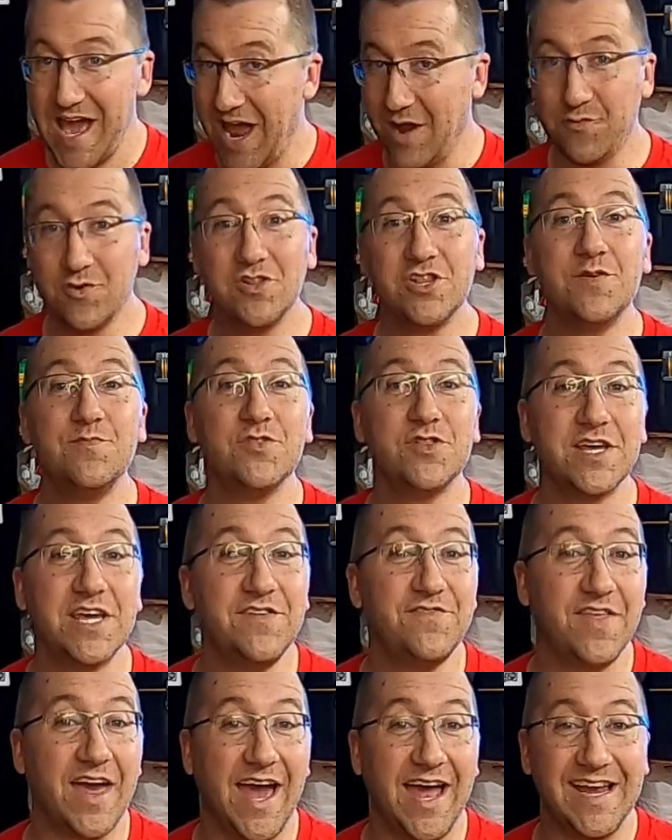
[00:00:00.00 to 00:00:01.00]
I really
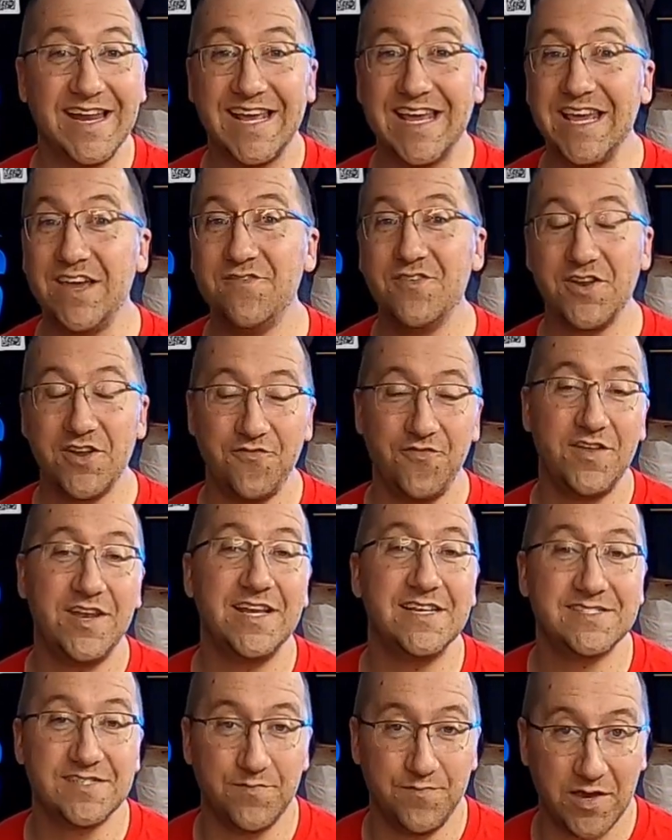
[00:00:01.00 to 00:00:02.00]
believe that, even if it
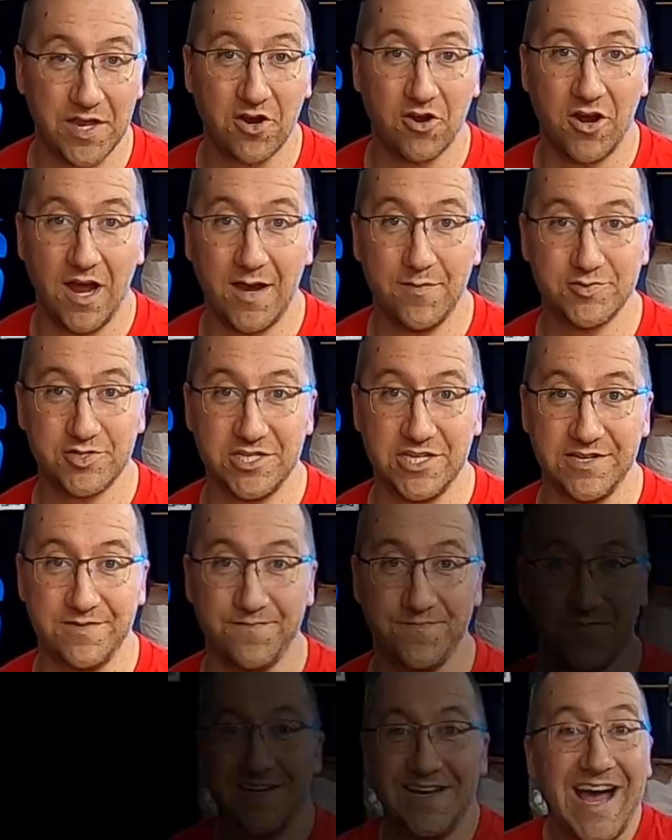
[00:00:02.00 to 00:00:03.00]
is a bigger option.
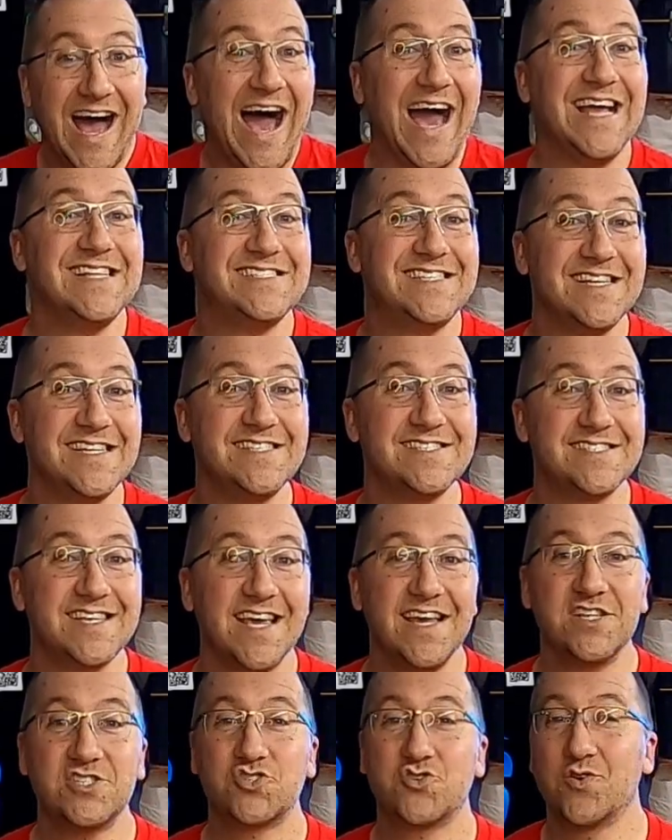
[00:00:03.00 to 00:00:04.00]
I did
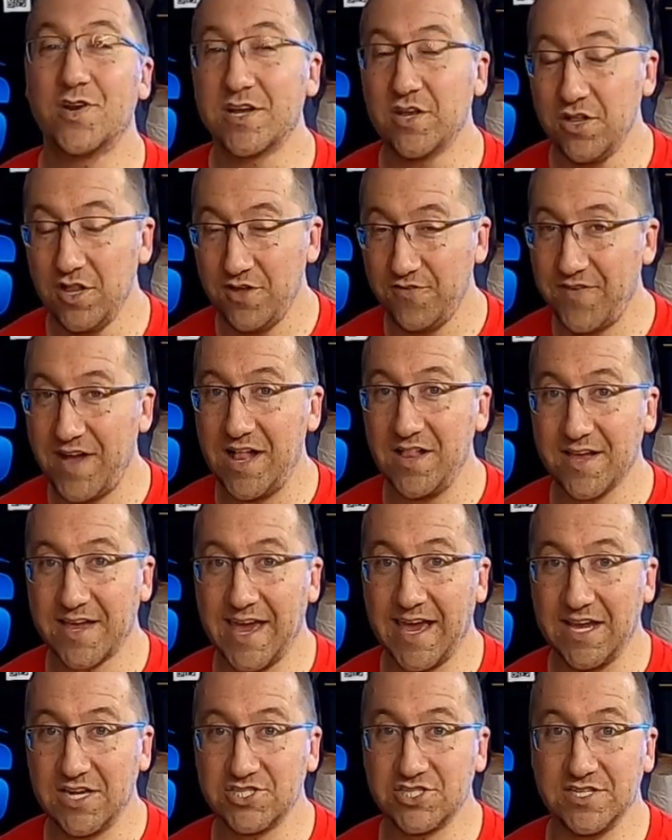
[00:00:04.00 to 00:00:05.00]
say trickle of
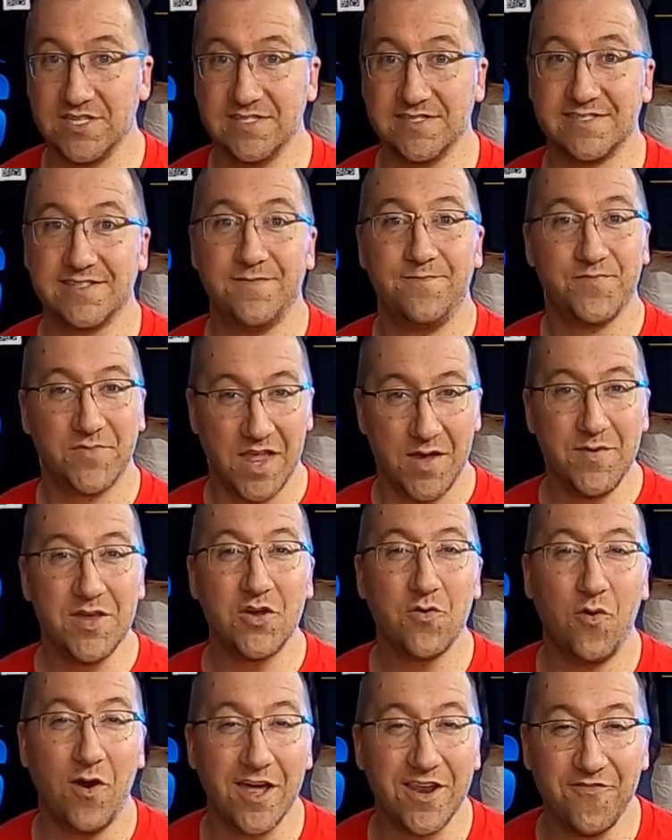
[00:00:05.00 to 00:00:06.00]
allocations. Let me
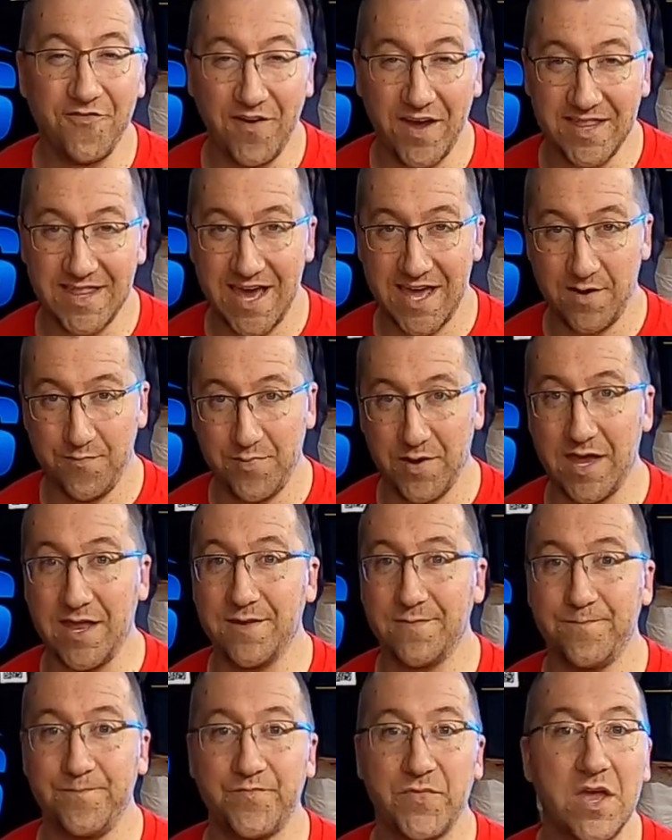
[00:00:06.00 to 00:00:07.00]
quantify that a
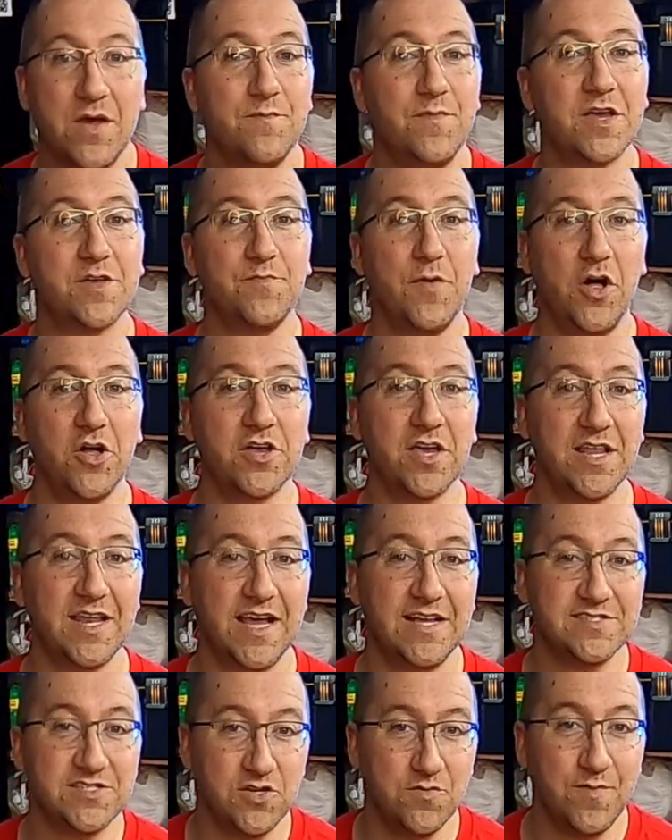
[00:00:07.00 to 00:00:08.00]
bit. McMulkin,
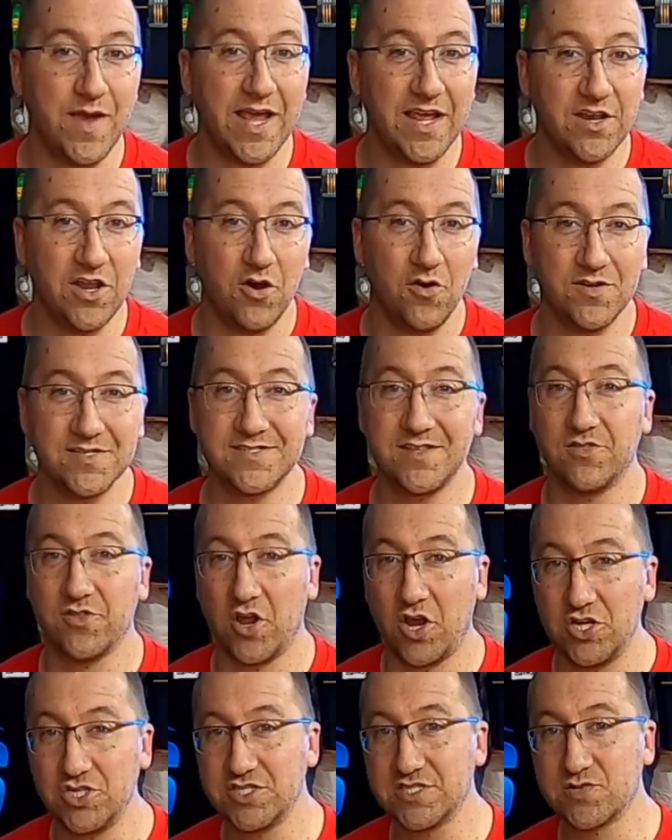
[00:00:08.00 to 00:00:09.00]
as you may know, is the
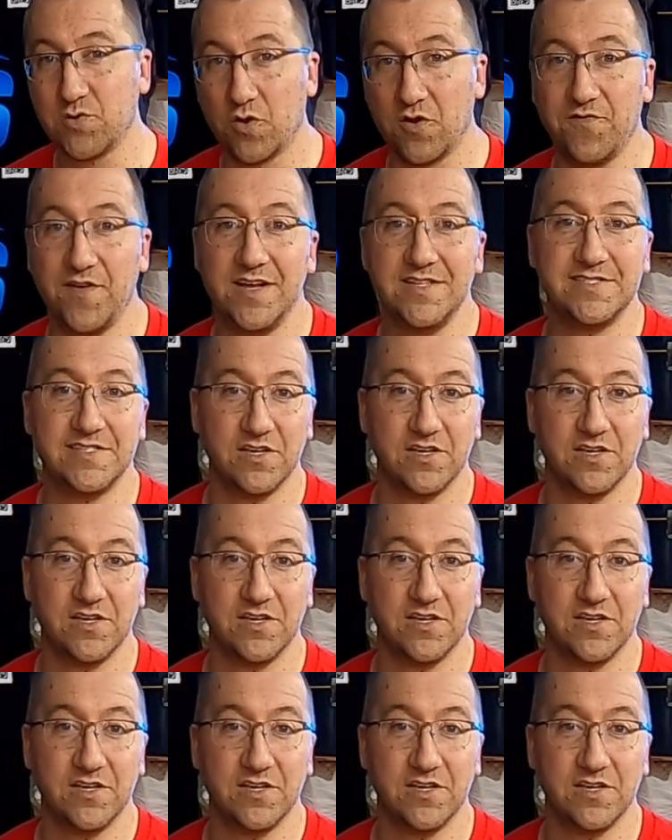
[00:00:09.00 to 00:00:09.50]
largest Corvette